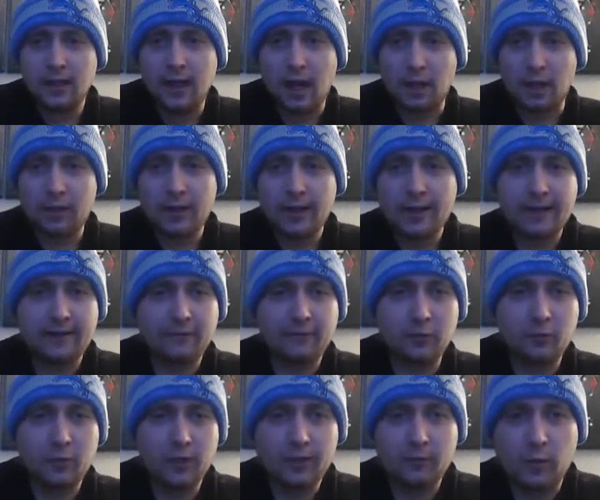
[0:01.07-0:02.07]
Alright
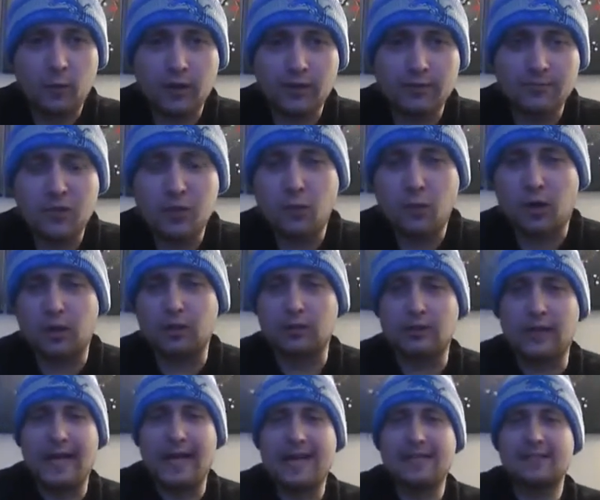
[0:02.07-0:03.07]
everyone, welcome to our
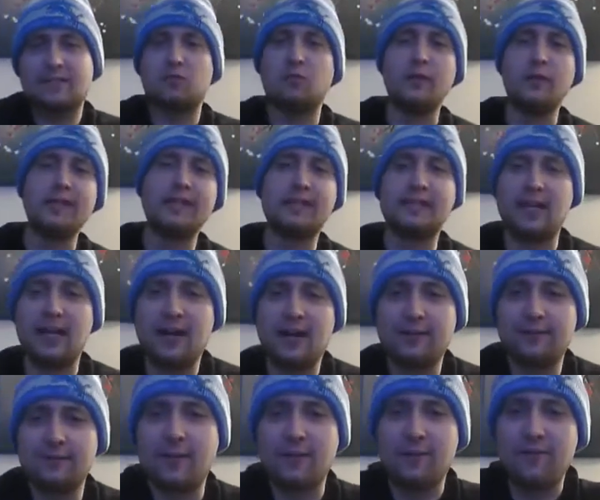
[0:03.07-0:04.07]
last week
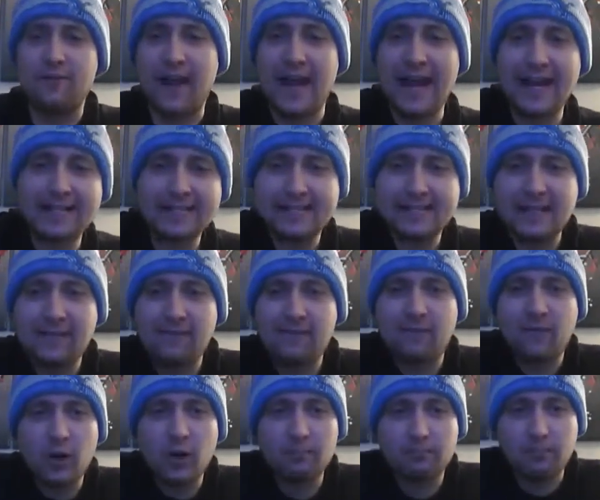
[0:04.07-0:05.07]
of fantasy
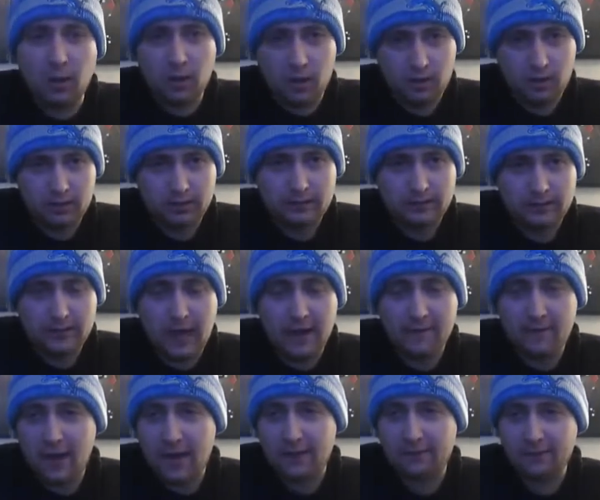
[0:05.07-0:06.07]
football.
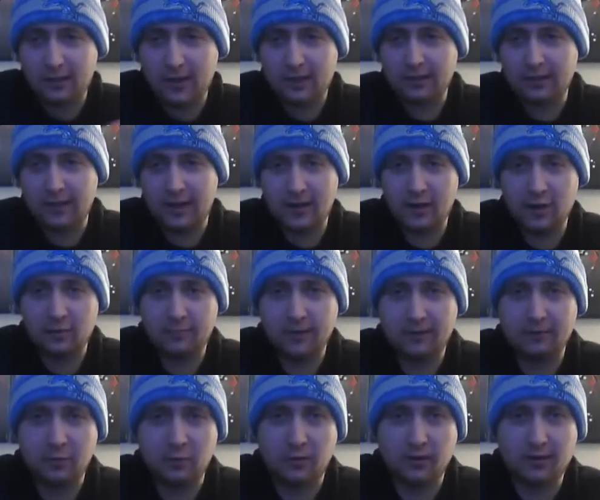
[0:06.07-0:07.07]
I've had fun and I hope
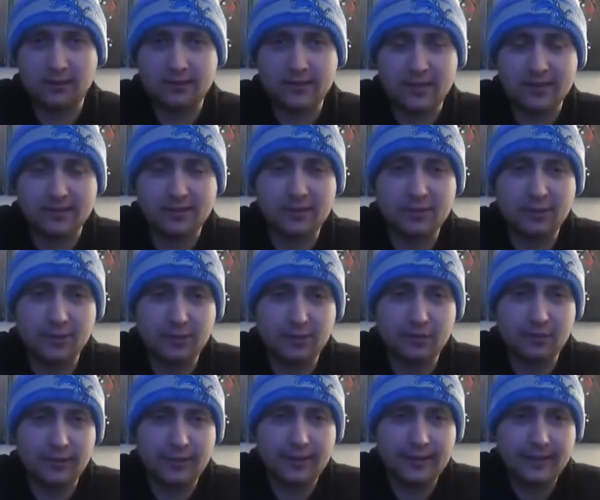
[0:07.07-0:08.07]
everyone else has
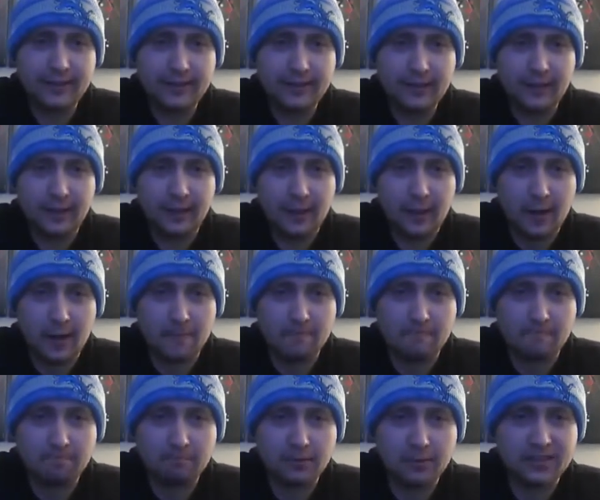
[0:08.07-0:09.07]
too.
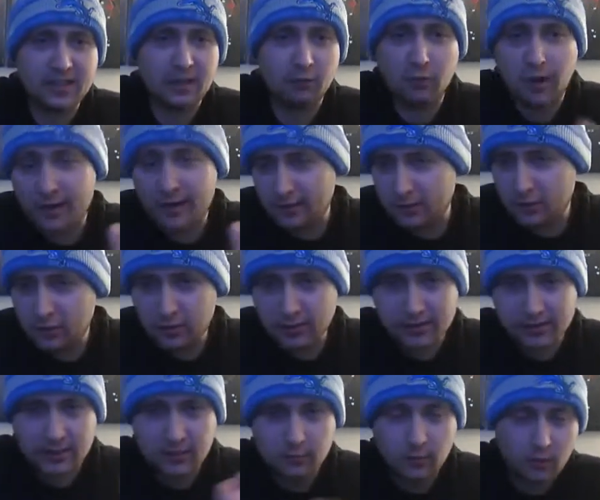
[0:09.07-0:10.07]
Let's get right into it,
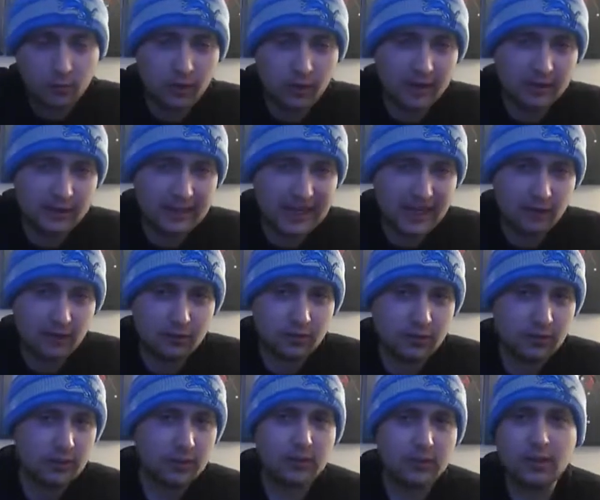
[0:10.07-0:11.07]
see what went down. I'm
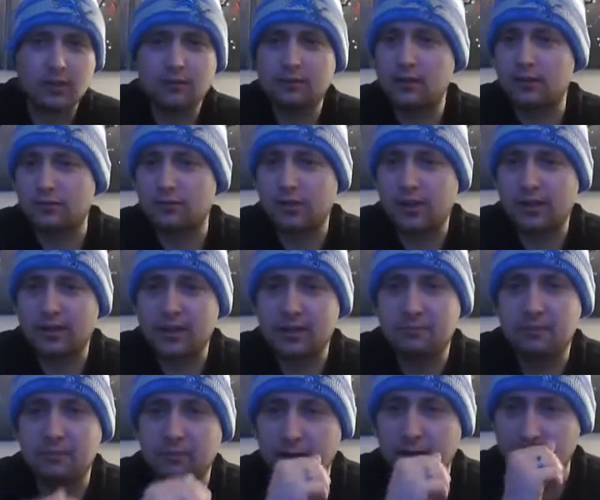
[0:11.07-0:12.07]
going to try to
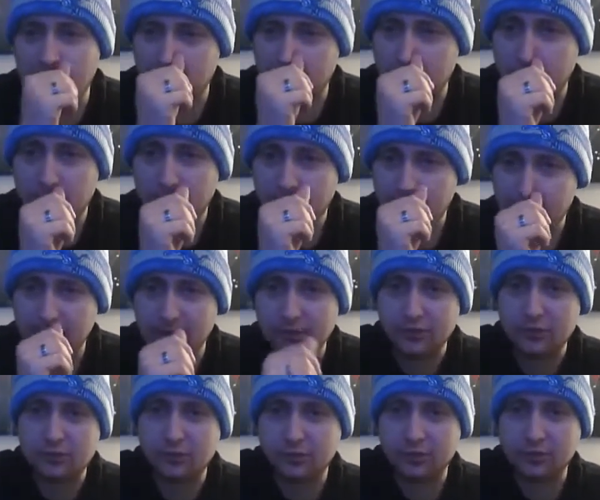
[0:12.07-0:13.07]
keep the video as
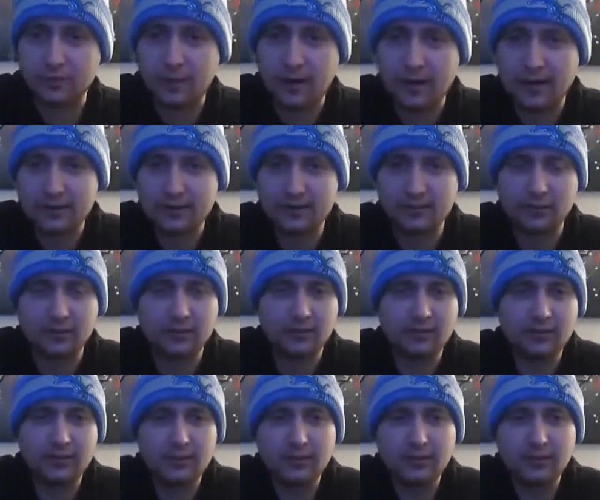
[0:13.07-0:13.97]
short as possible,